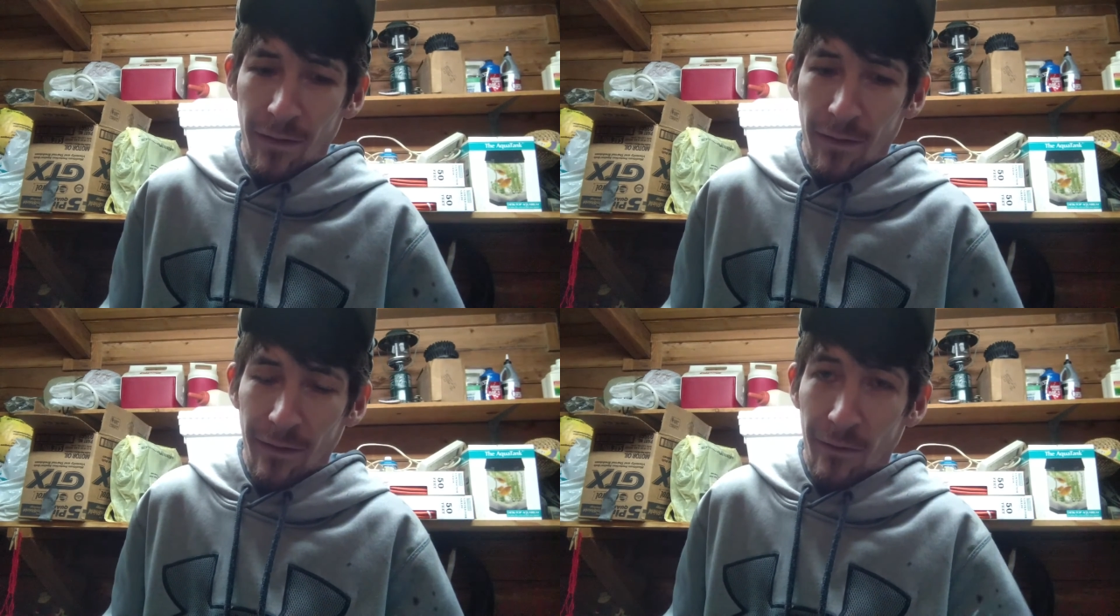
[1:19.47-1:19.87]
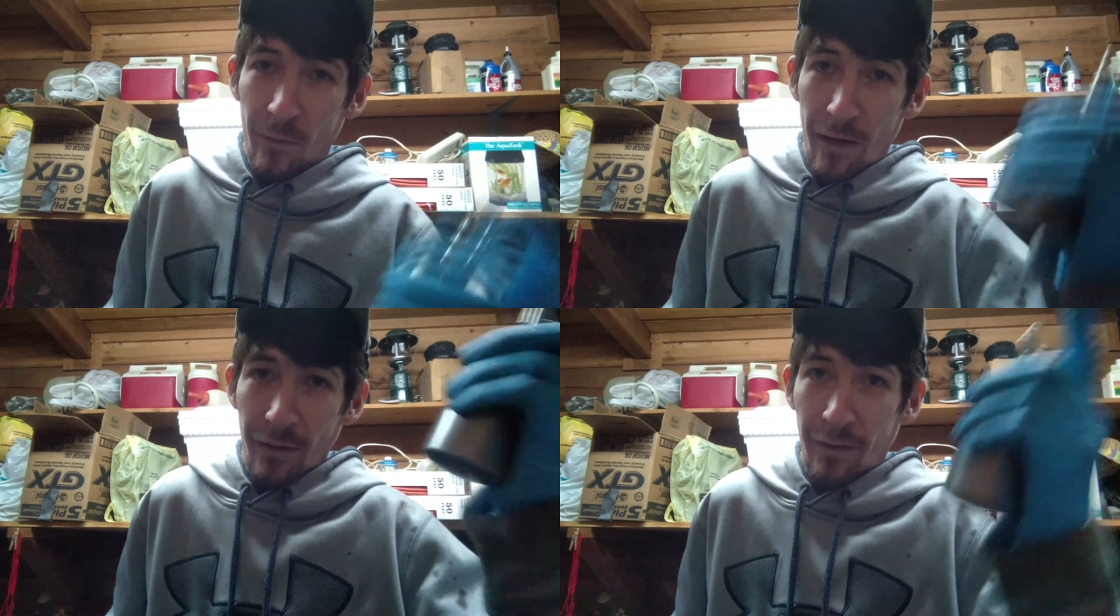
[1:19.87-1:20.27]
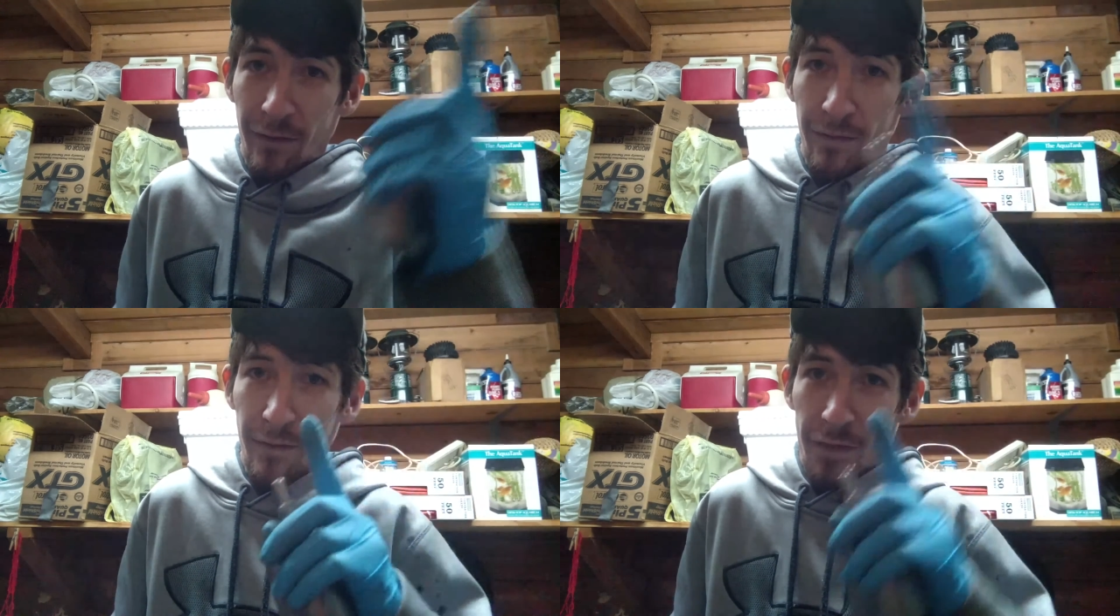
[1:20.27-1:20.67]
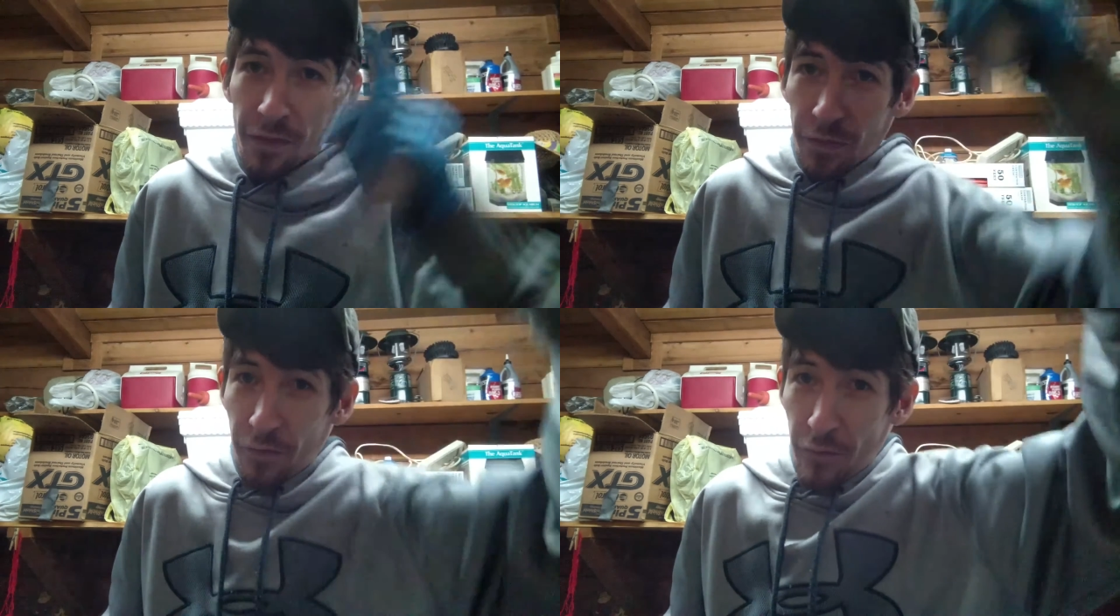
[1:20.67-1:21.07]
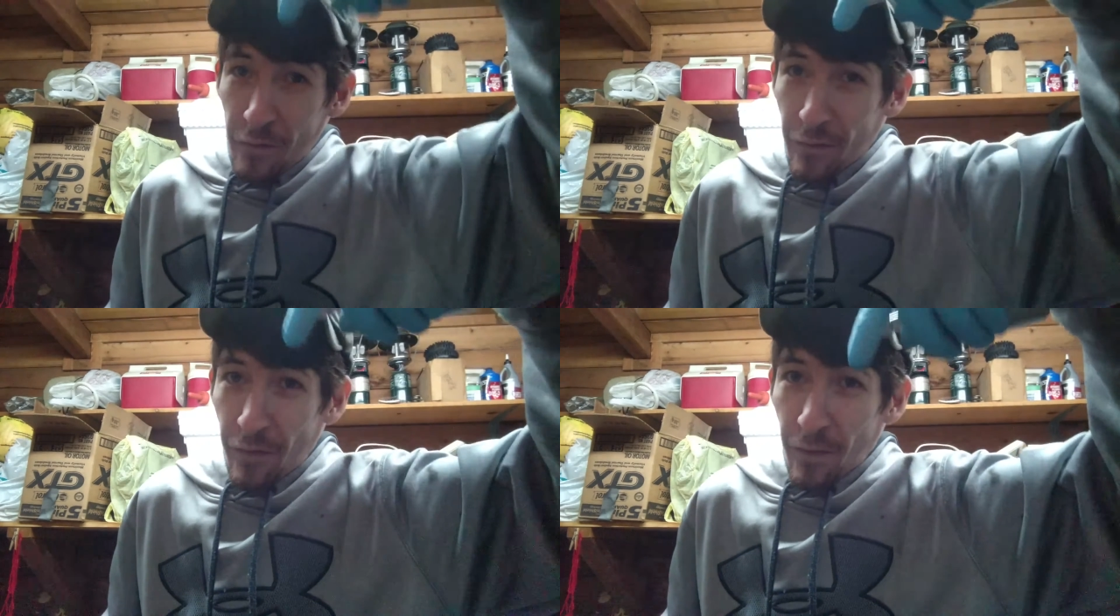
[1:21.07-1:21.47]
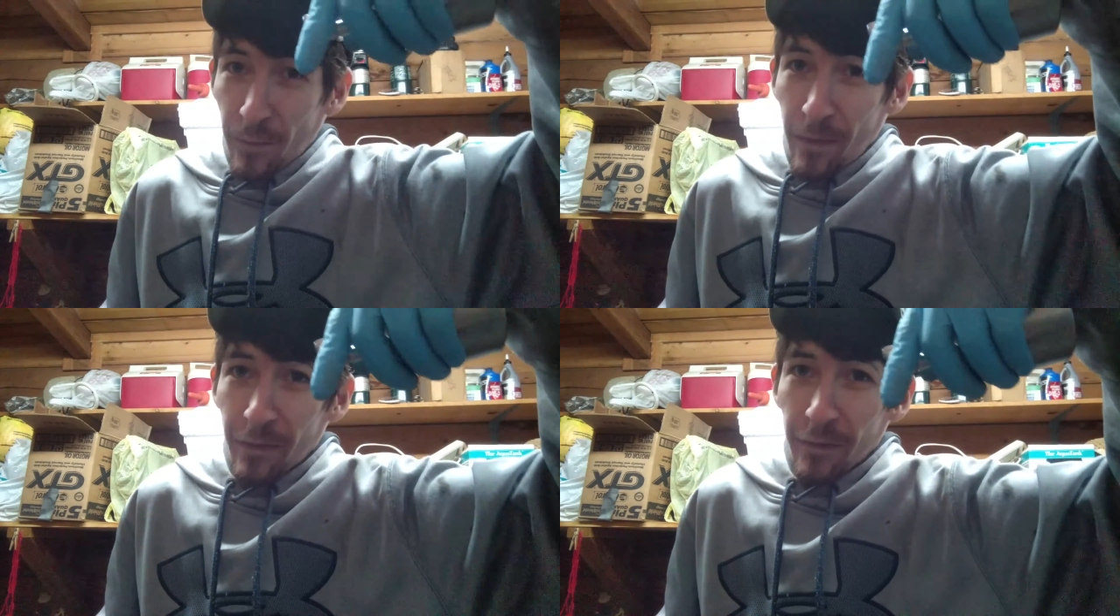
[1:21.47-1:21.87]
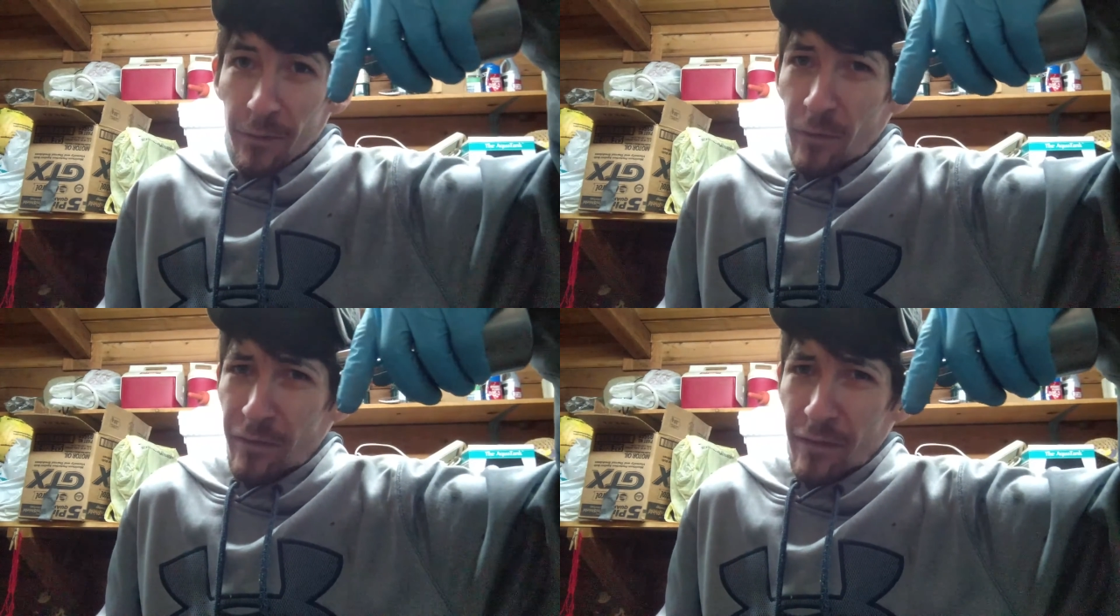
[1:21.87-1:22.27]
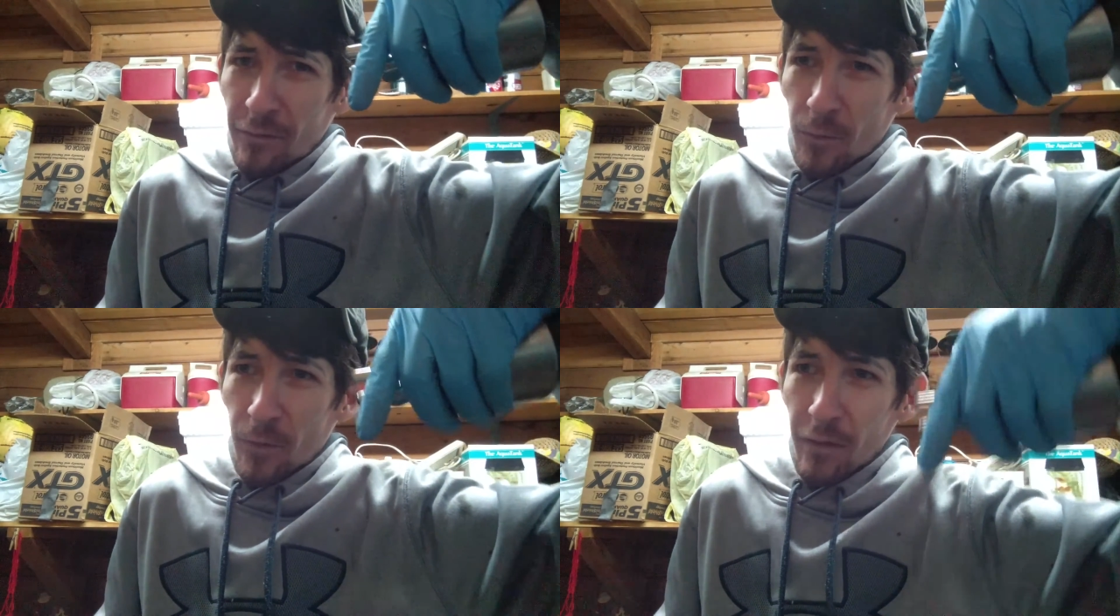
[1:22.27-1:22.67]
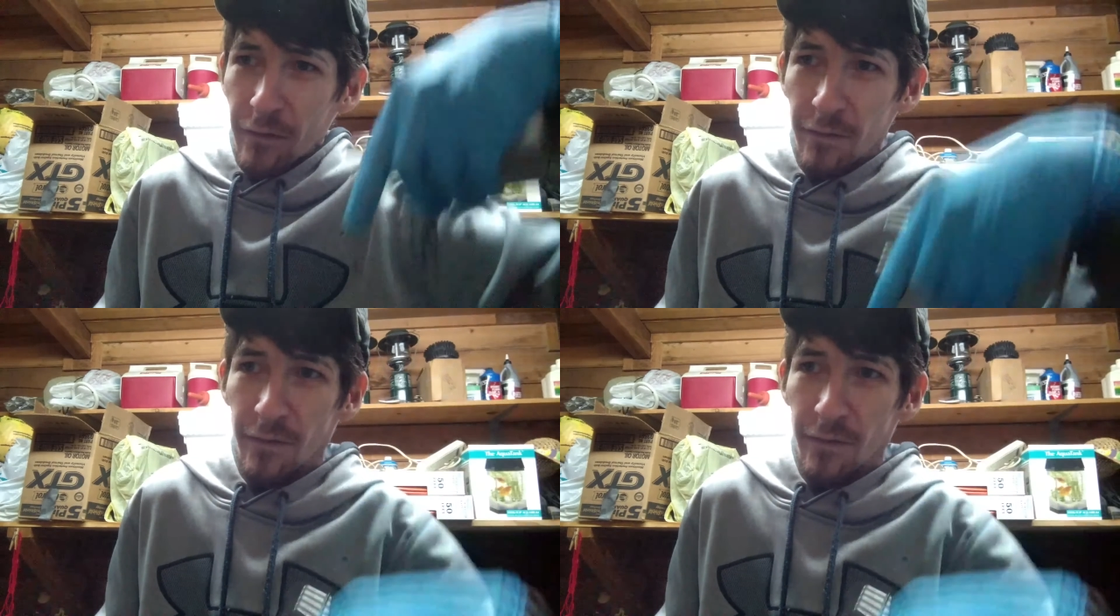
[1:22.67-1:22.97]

It'll route it through the carburetor, which is even worse.